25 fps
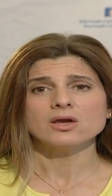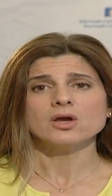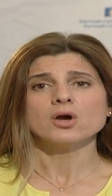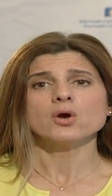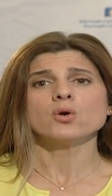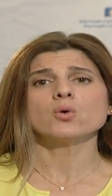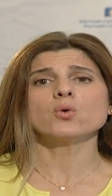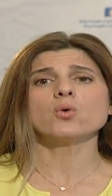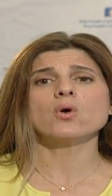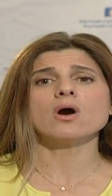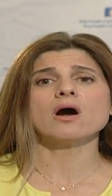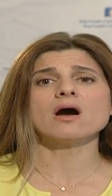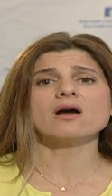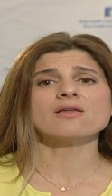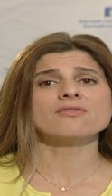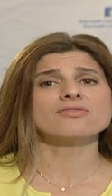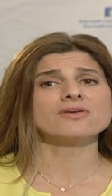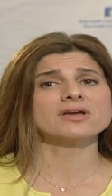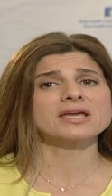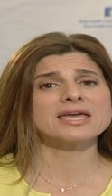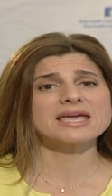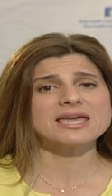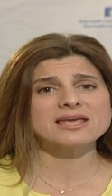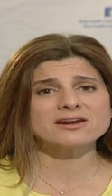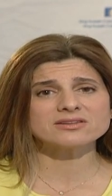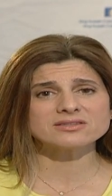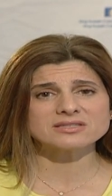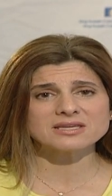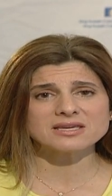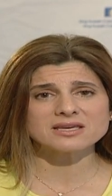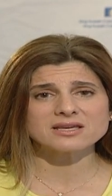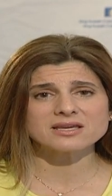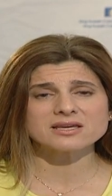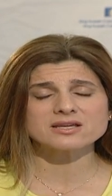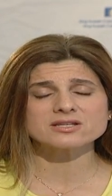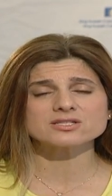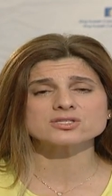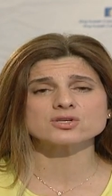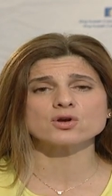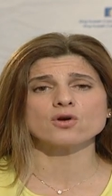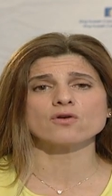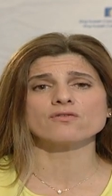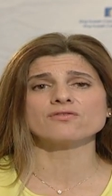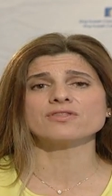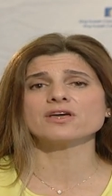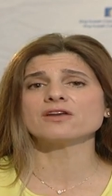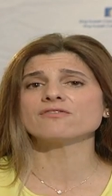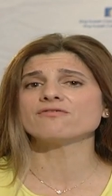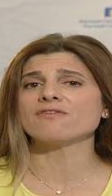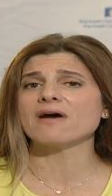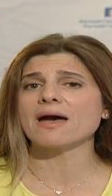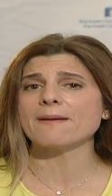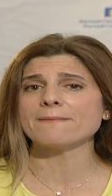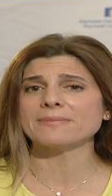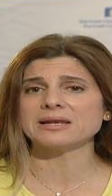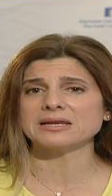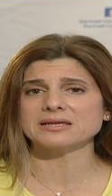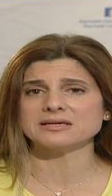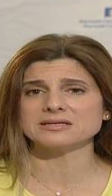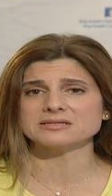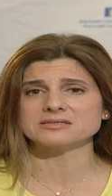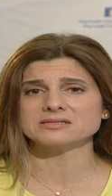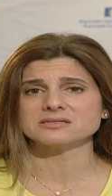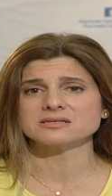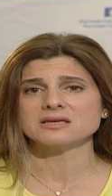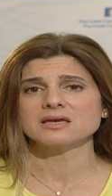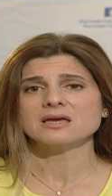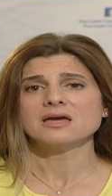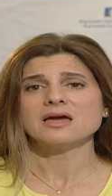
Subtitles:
who are the caretakers of their families,